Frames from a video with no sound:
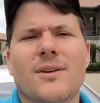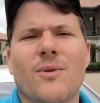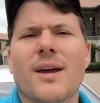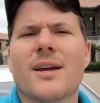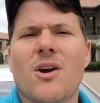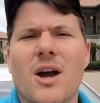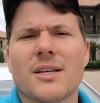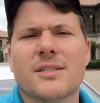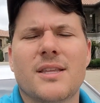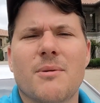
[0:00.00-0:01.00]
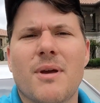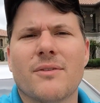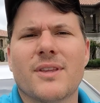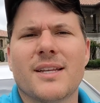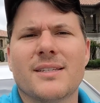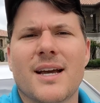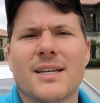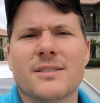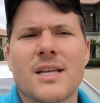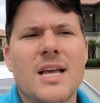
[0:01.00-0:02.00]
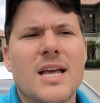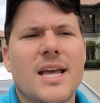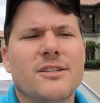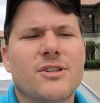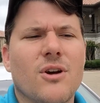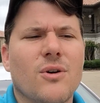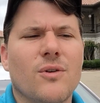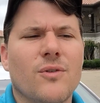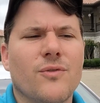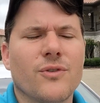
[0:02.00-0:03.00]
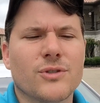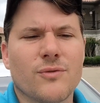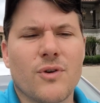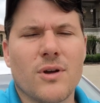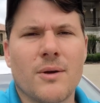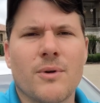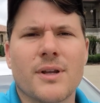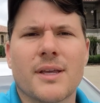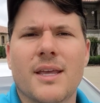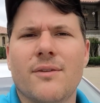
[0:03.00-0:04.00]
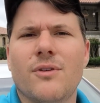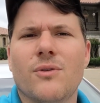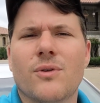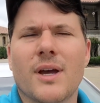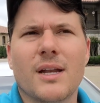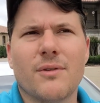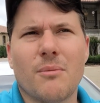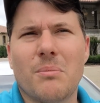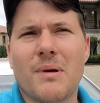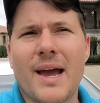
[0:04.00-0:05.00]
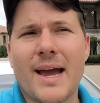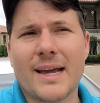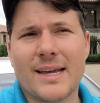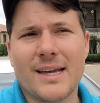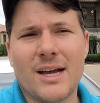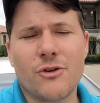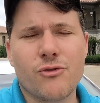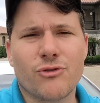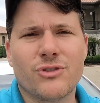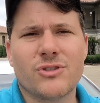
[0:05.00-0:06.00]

it costs the amount that it does. And so first of all, I want to give you kind of a backstory